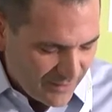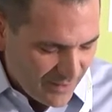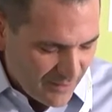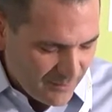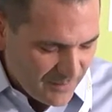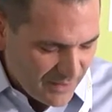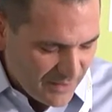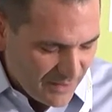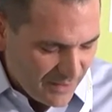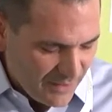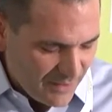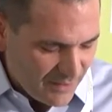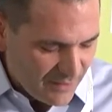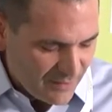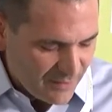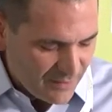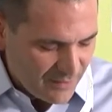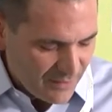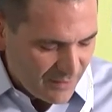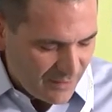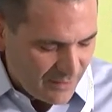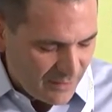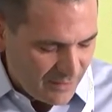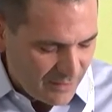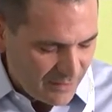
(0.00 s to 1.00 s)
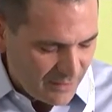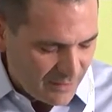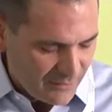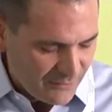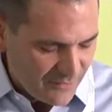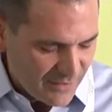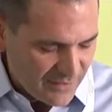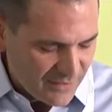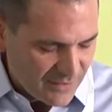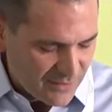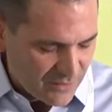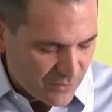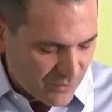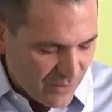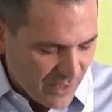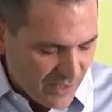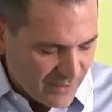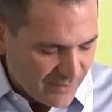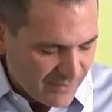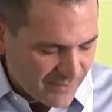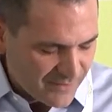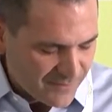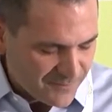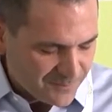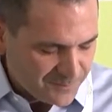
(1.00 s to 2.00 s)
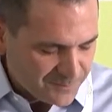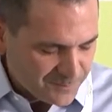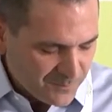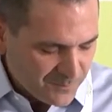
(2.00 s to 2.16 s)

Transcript: M&A and investor rights.